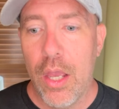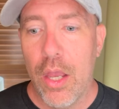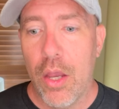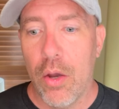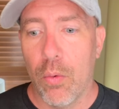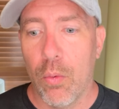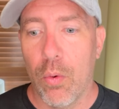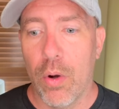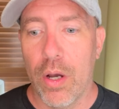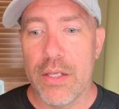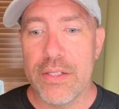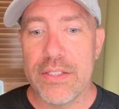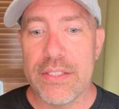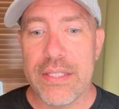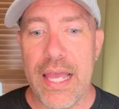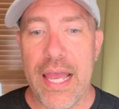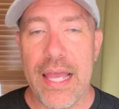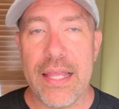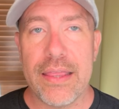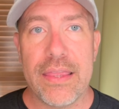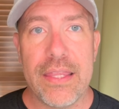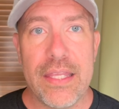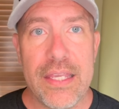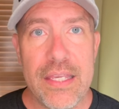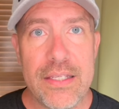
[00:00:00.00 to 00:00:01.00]
was
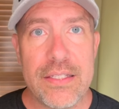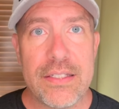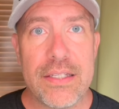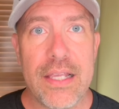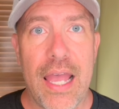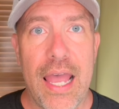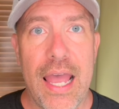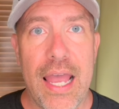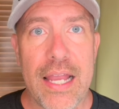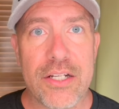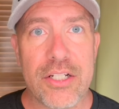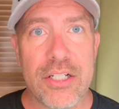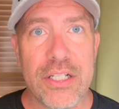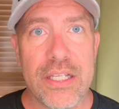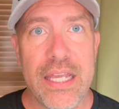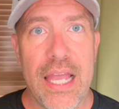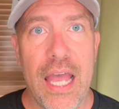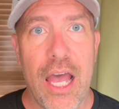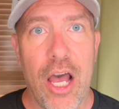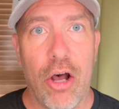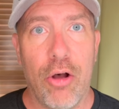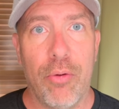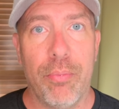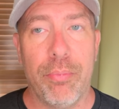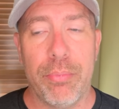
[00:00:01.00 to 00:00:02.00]
that this actually
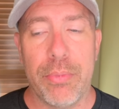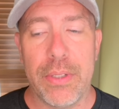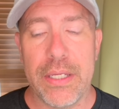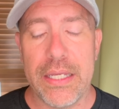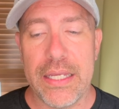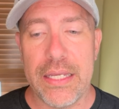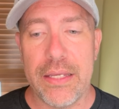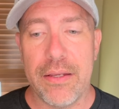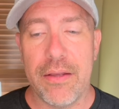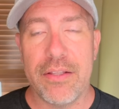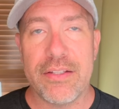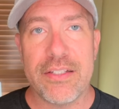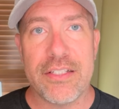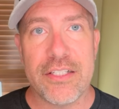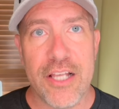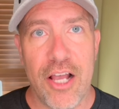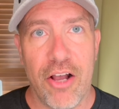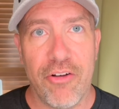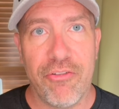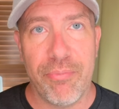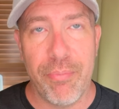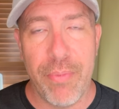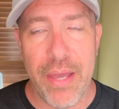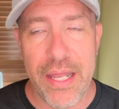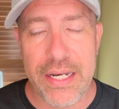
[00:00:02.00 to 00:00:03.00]
helped me
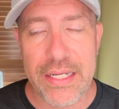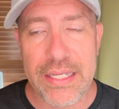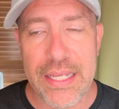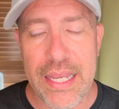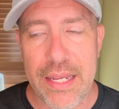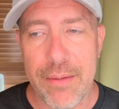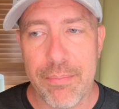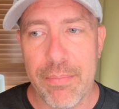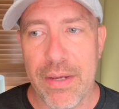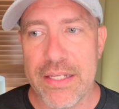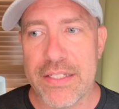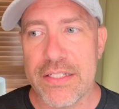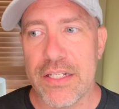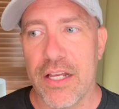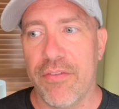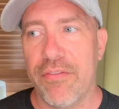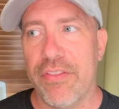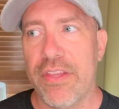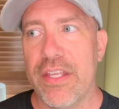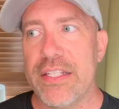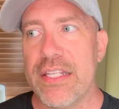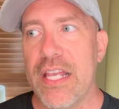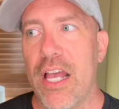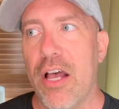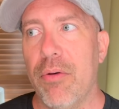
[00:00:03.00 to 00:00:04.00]
self-medicate myself.
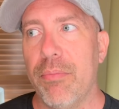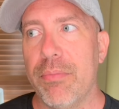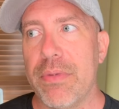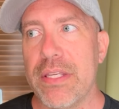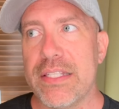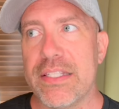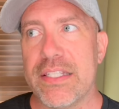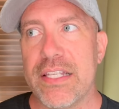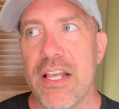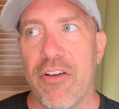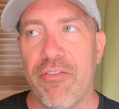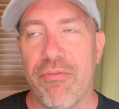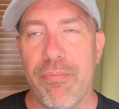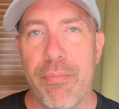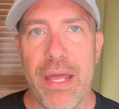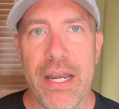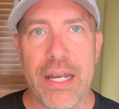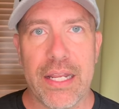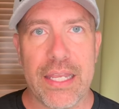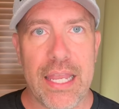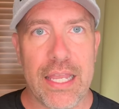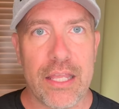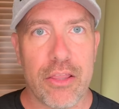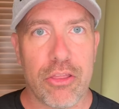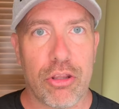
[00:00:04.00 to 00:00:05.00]
This helped me
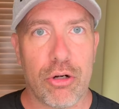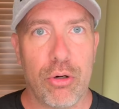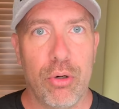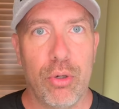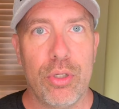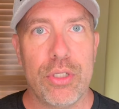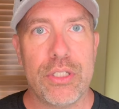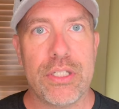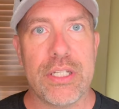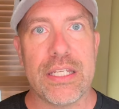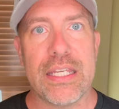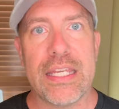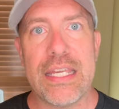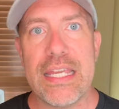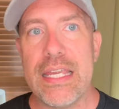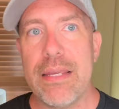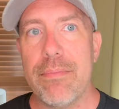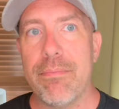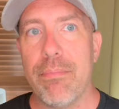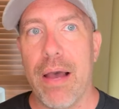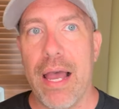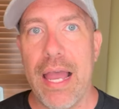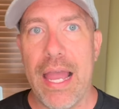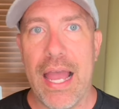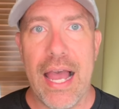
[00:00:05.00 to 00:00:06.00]
self-medicate through it to keep
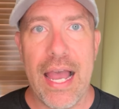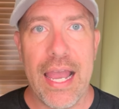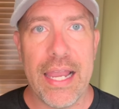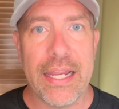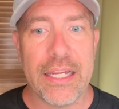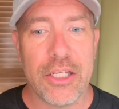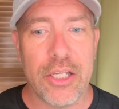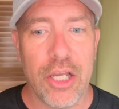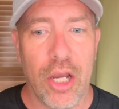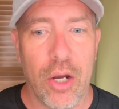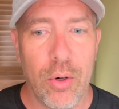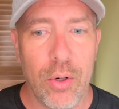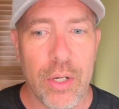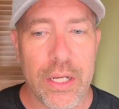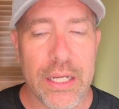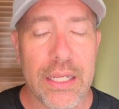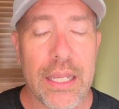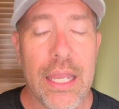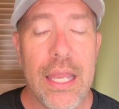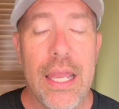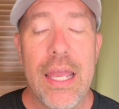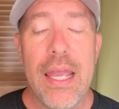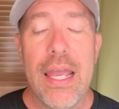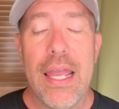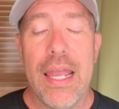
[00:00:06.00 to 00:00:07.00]
my high going.
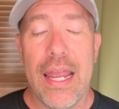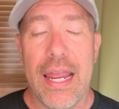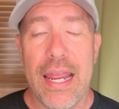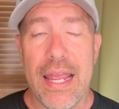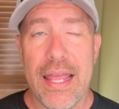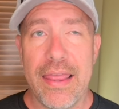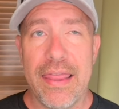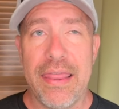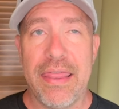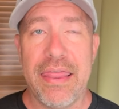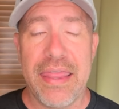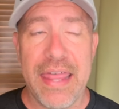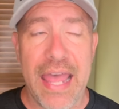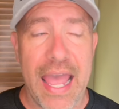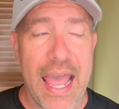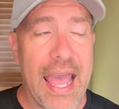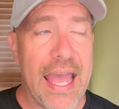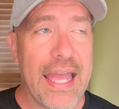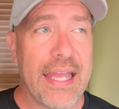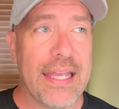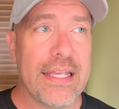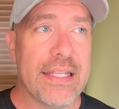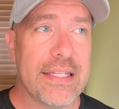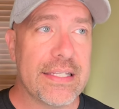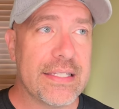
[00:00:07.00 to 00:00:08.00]
And
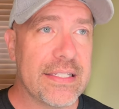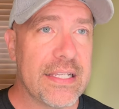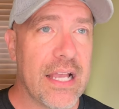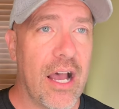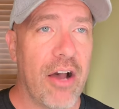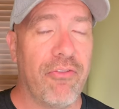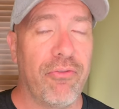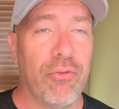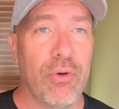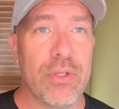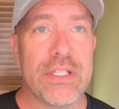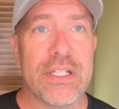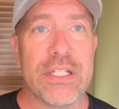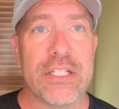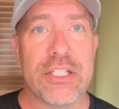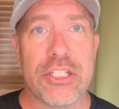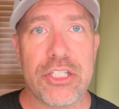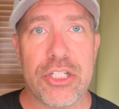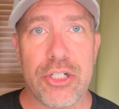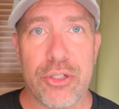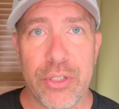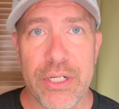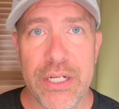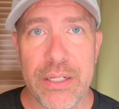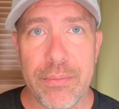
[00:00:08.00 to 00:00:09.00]
that itself was
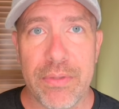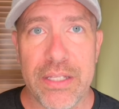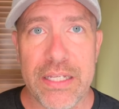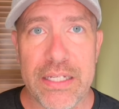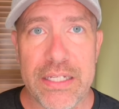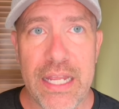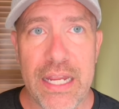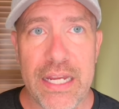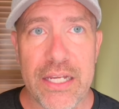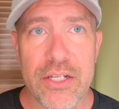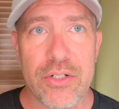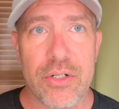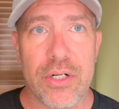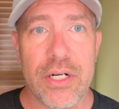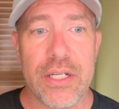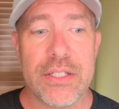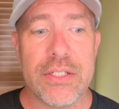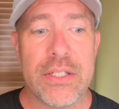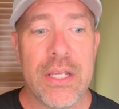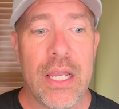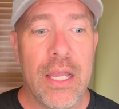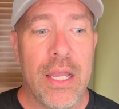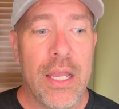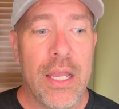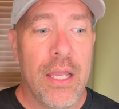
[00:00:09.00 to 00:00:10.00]
extremely dangerous.
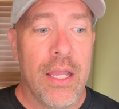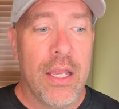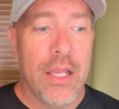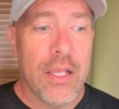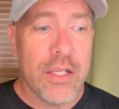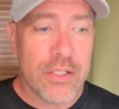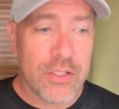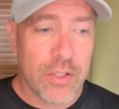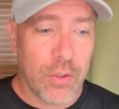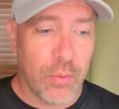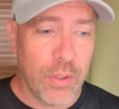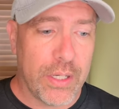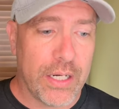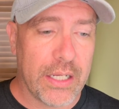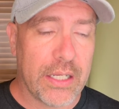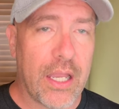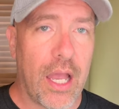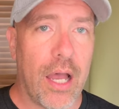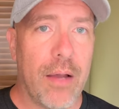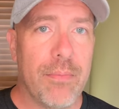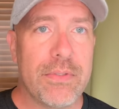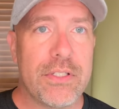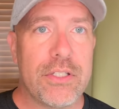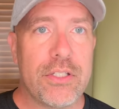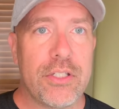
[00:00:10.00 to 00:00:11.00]
So when it
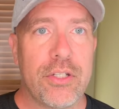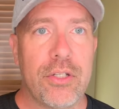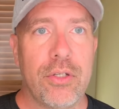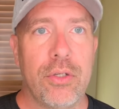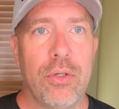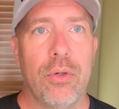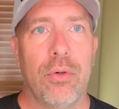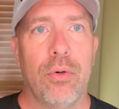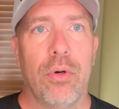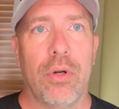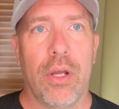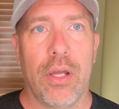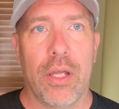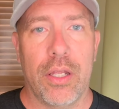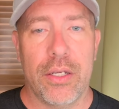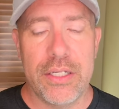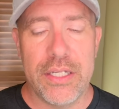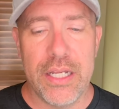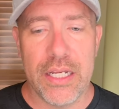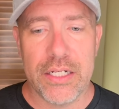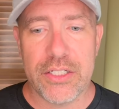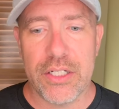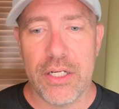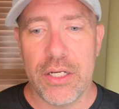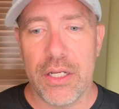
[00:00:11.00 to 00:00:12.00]
comes to
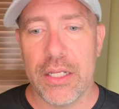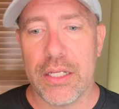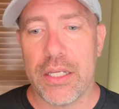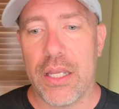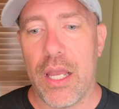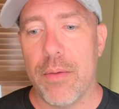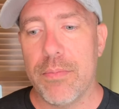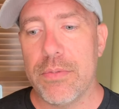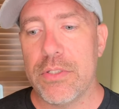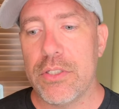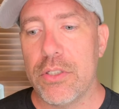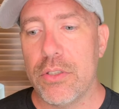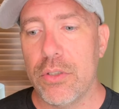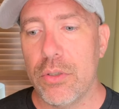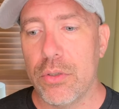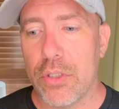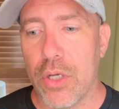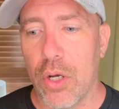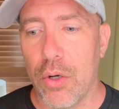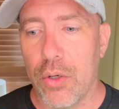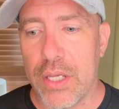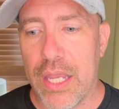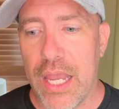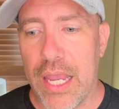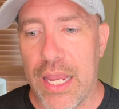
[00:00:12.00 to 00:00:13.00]
addiction, it comes to
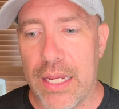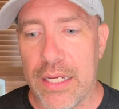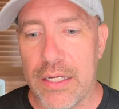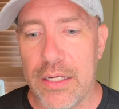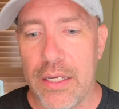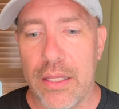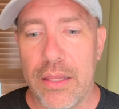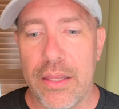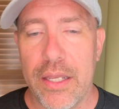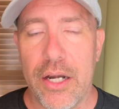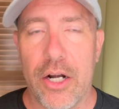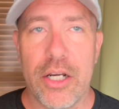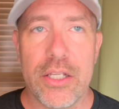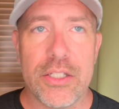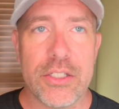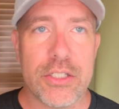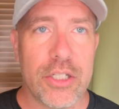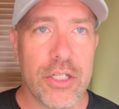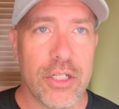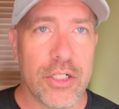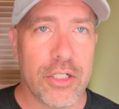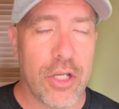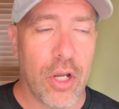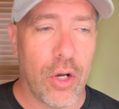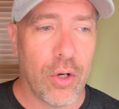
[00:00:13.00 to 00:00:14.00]
cocaine, there is
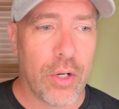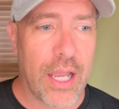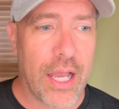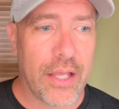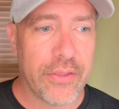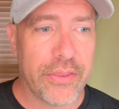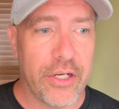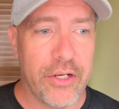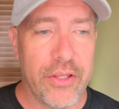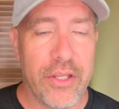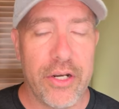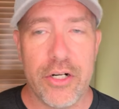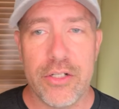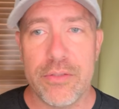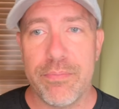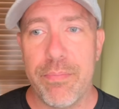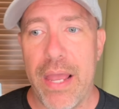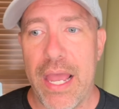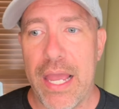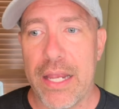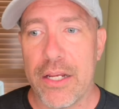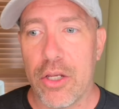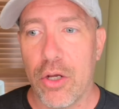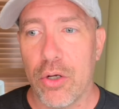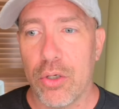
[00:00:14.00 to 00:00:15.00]
good coke out there, there is
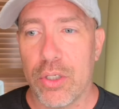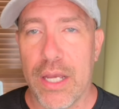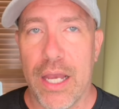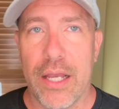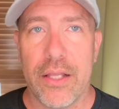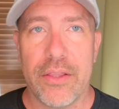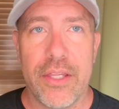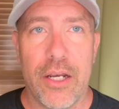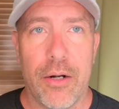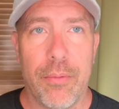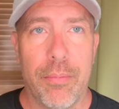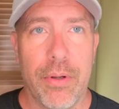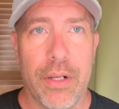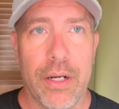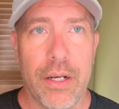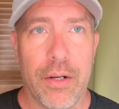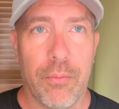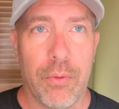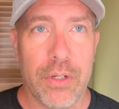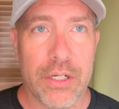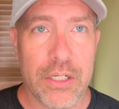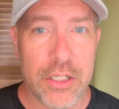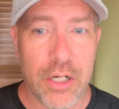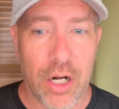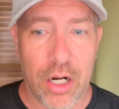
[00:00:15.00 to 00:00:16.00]
bad coke out there, but
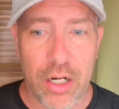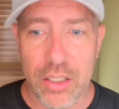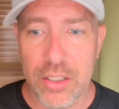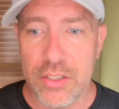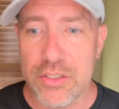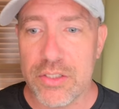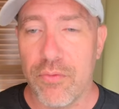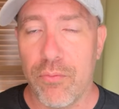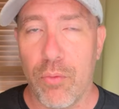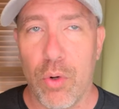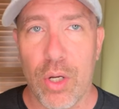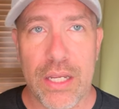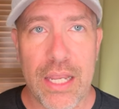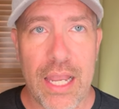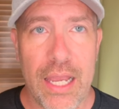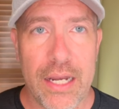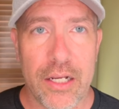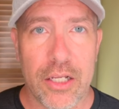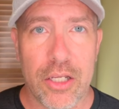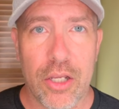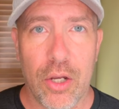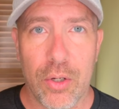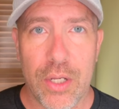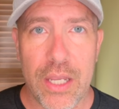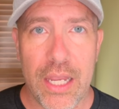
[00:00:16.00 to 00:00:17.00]
regardless of what kind of
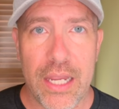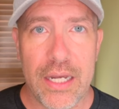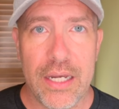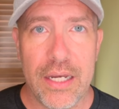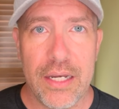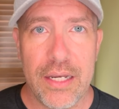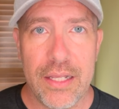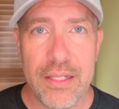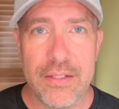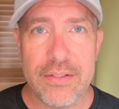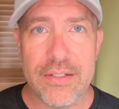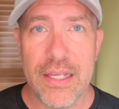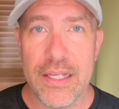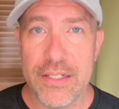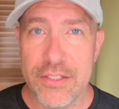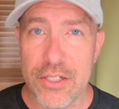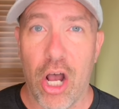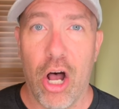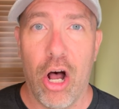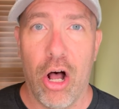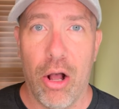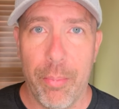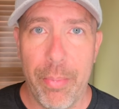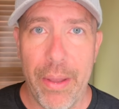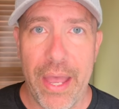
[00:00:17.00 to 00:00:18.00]
cocaine it is, it's
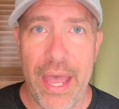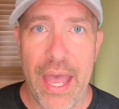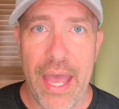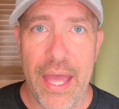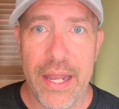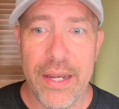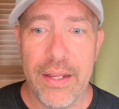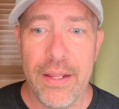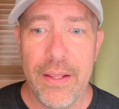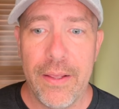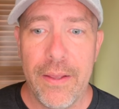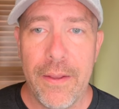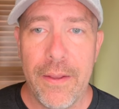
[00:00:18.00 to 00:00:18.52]
all bad.